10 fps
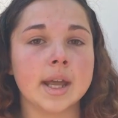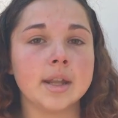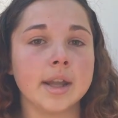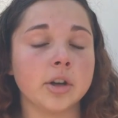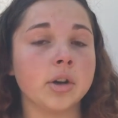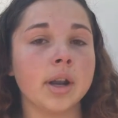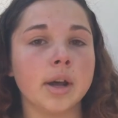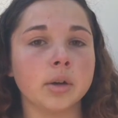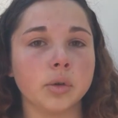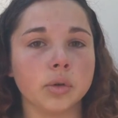and they don't know
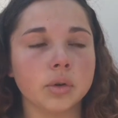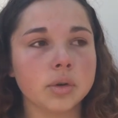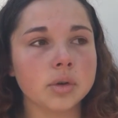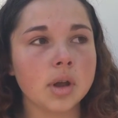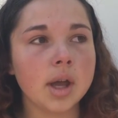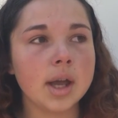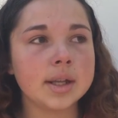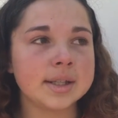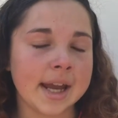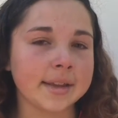how
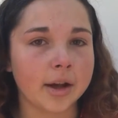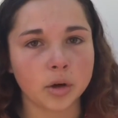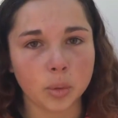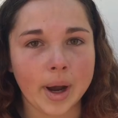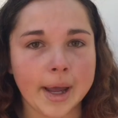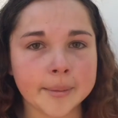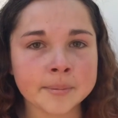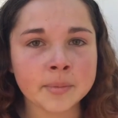to take that one away.